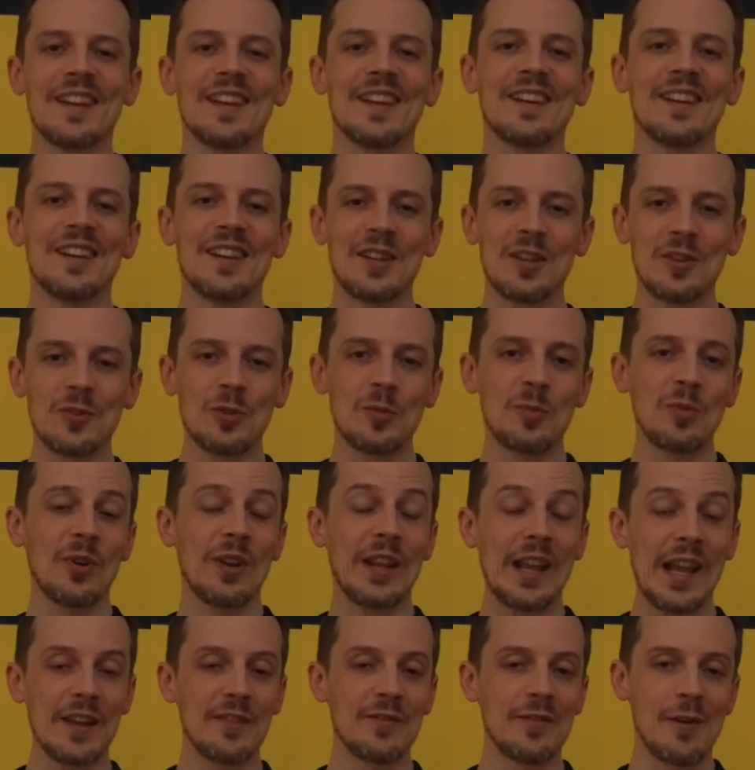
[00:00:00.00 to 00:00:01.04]

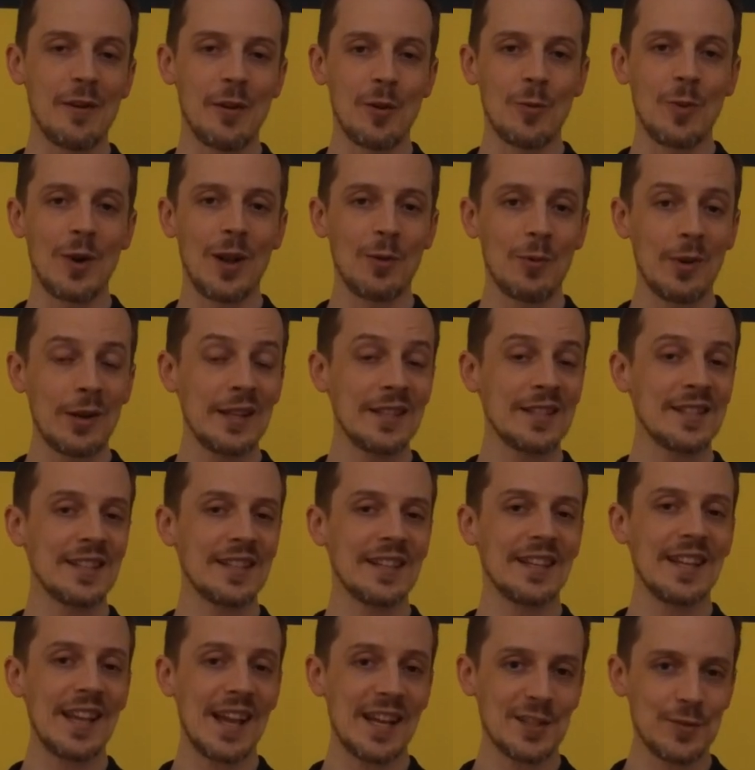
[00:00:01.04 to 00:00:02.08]
lubricate very well when it's in
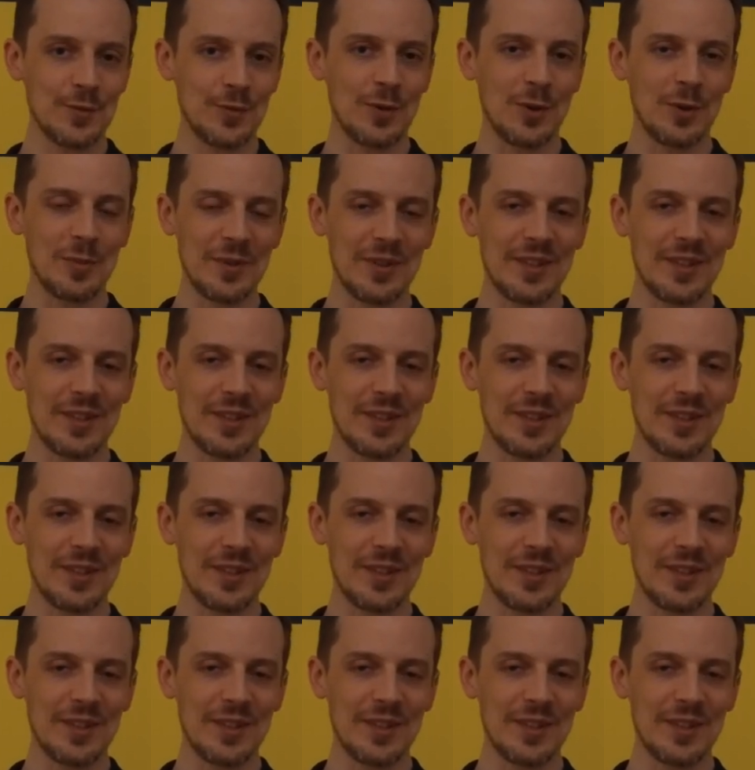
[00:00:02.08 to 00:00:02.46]
a gas form.